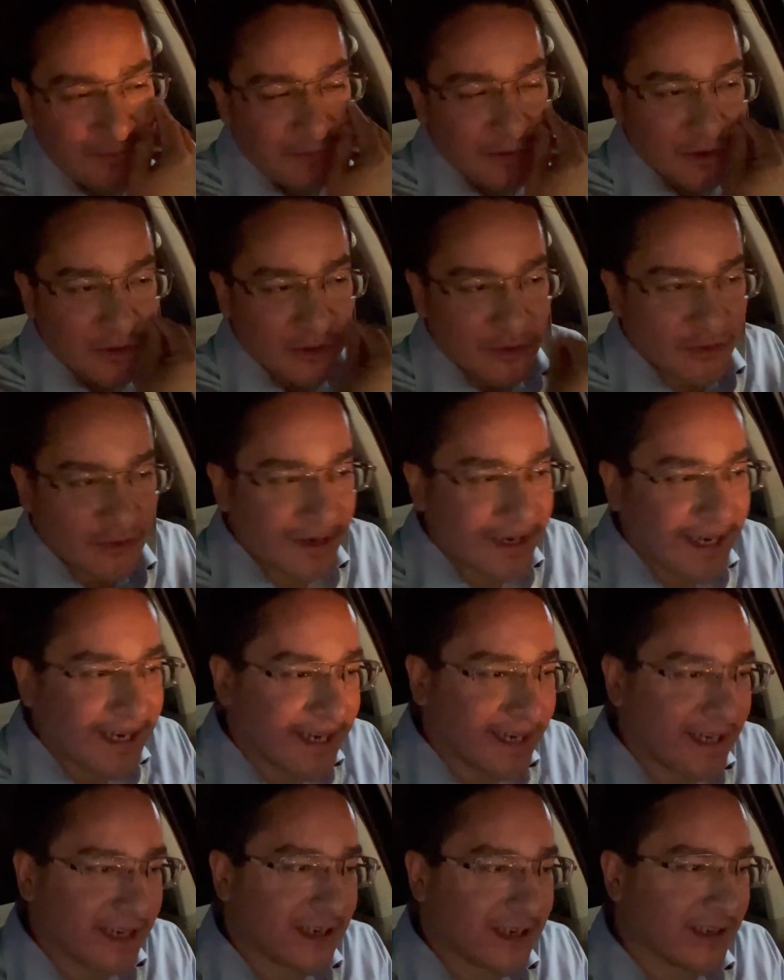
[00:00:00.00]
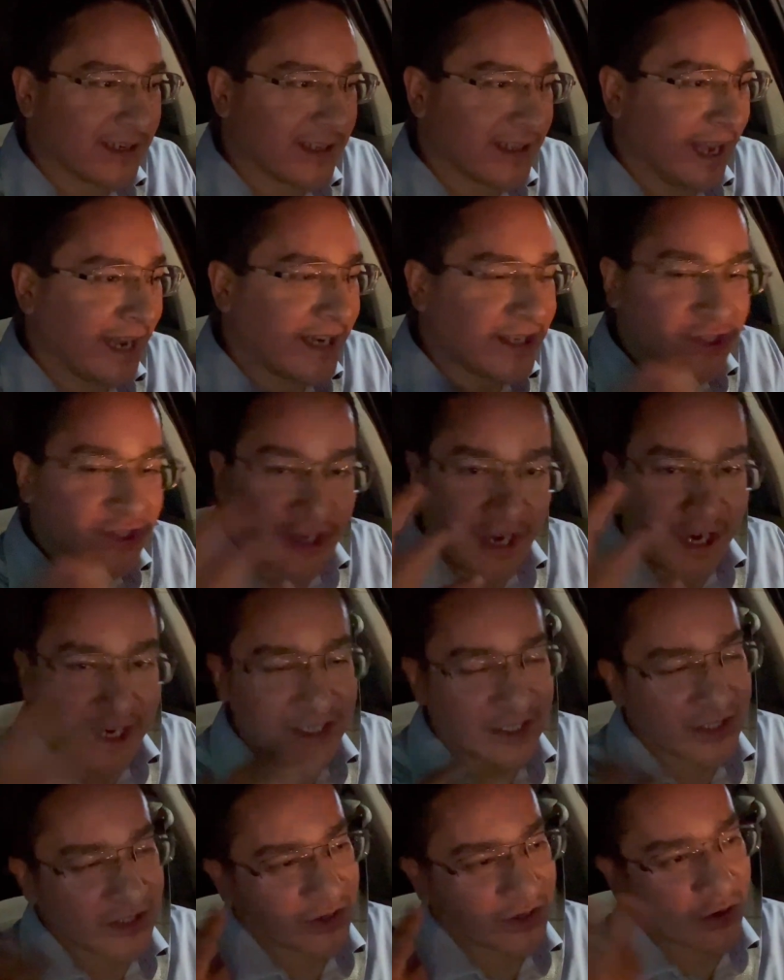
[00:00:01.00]
you drink, that
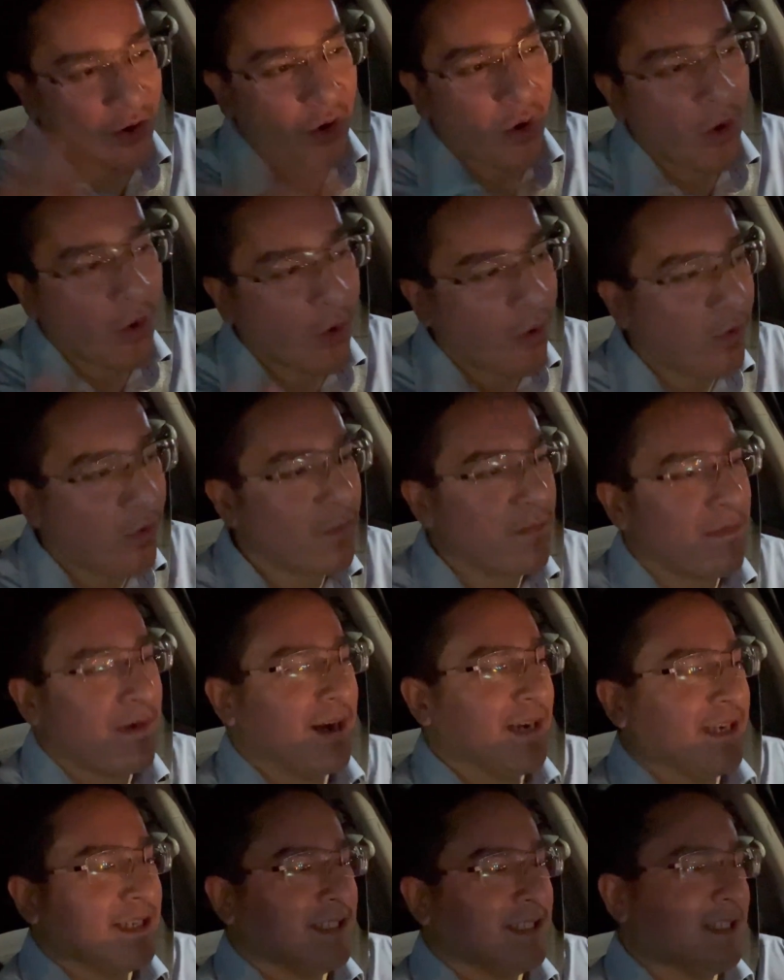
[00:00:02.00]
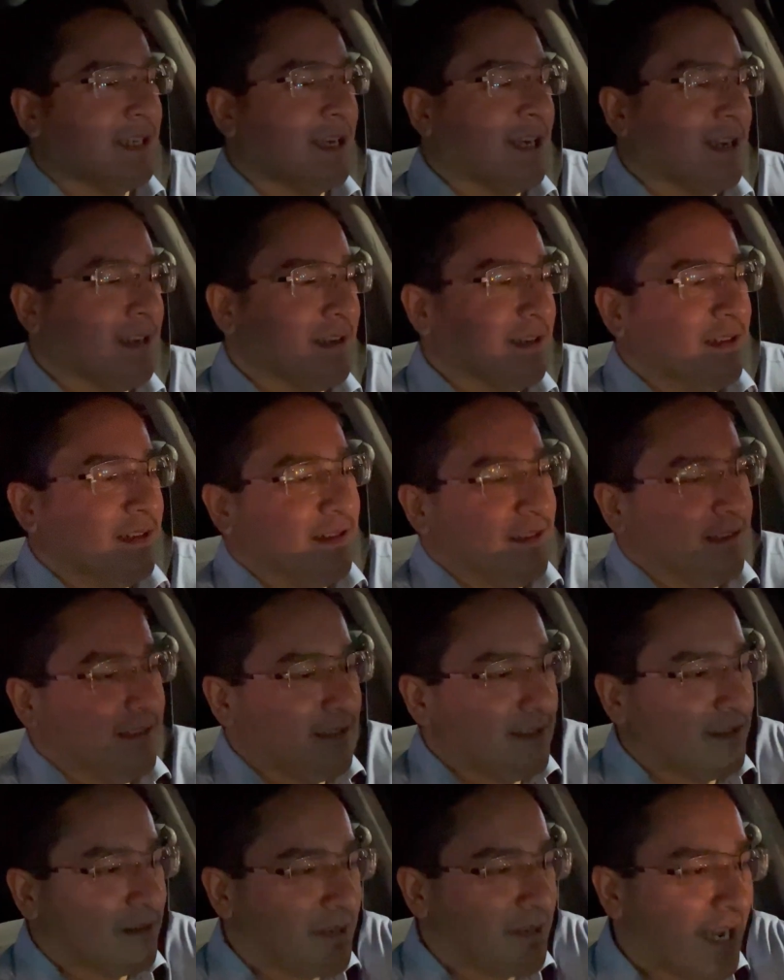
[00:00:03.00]
changes your whole mindset.
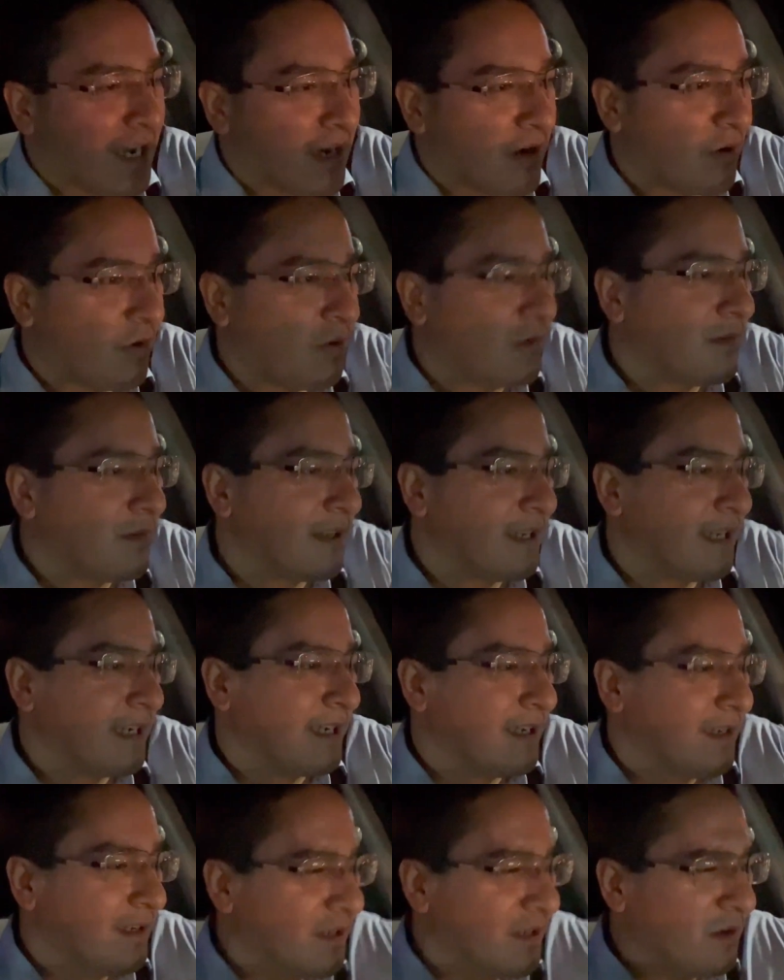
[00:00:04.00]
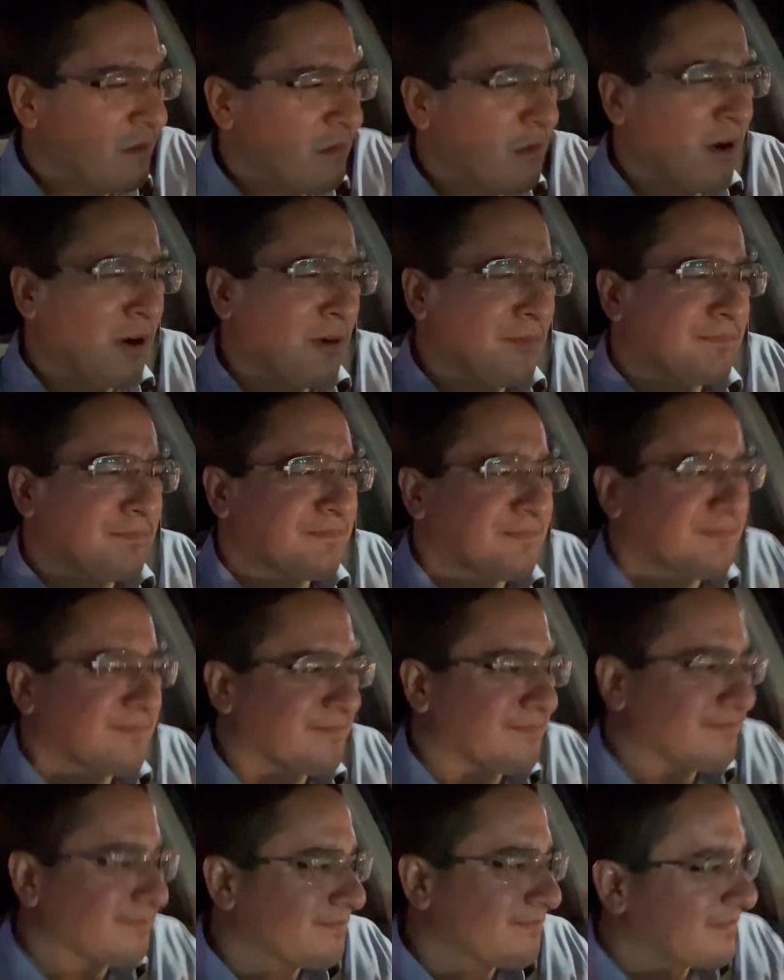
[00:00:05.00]
So not only, well,
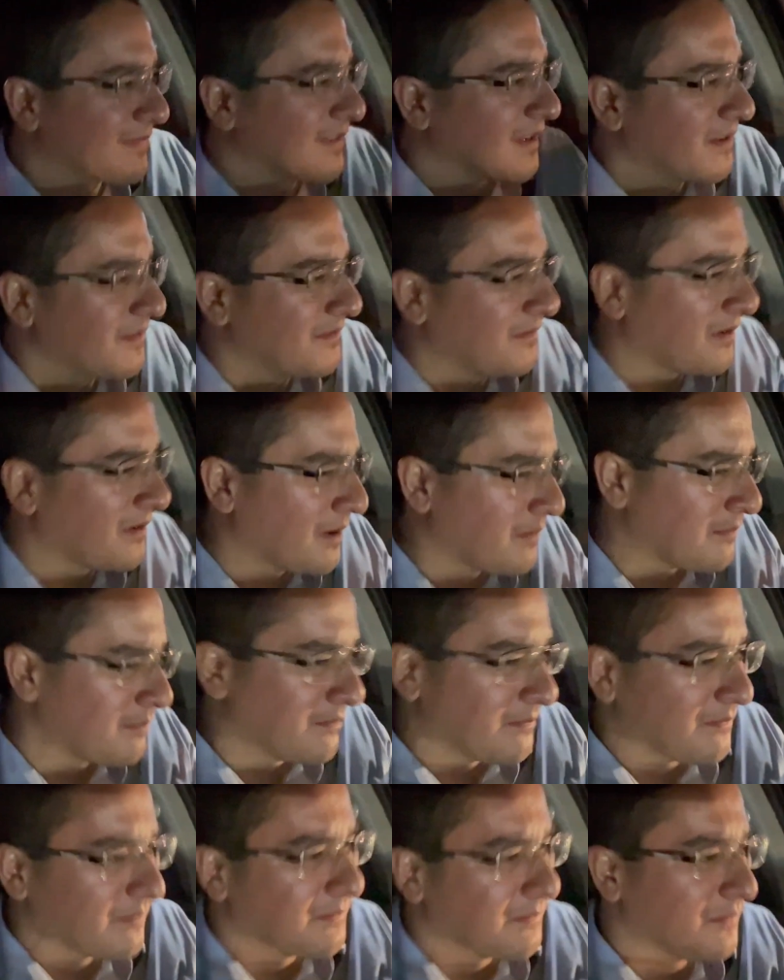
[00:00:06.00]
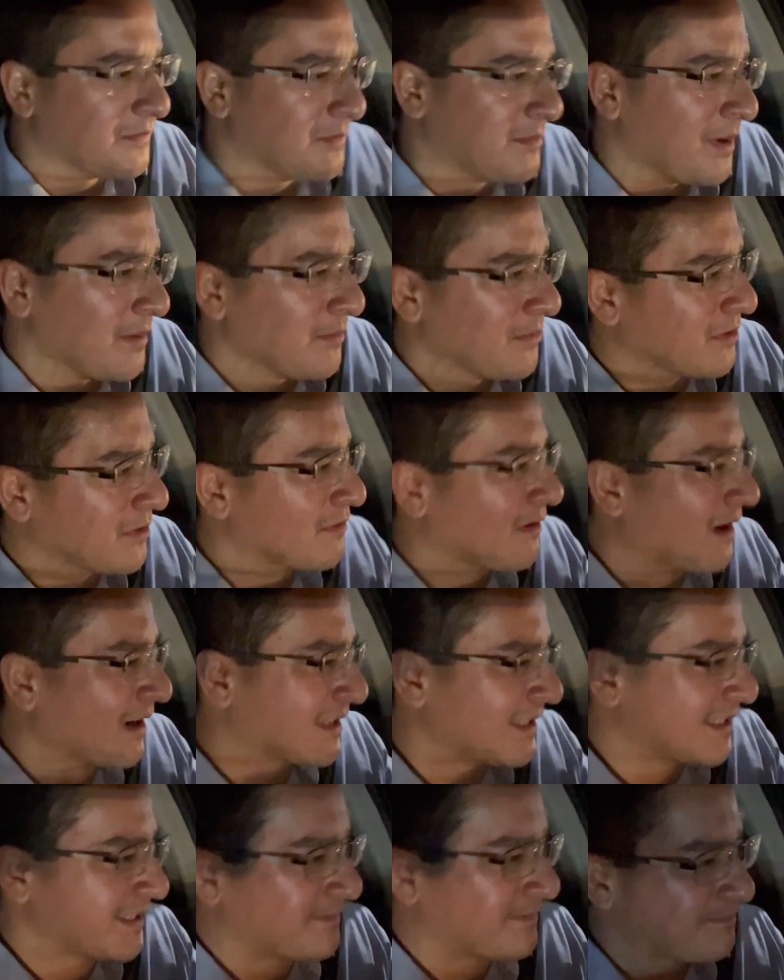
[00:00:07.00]
if I remember
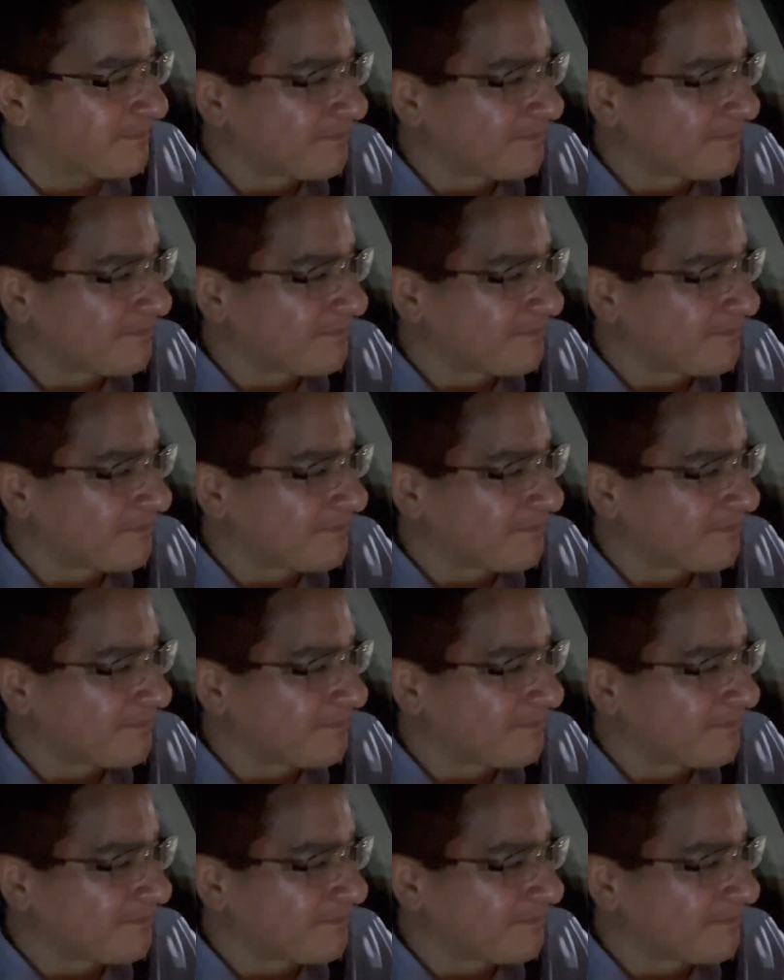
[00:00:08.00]
correctly,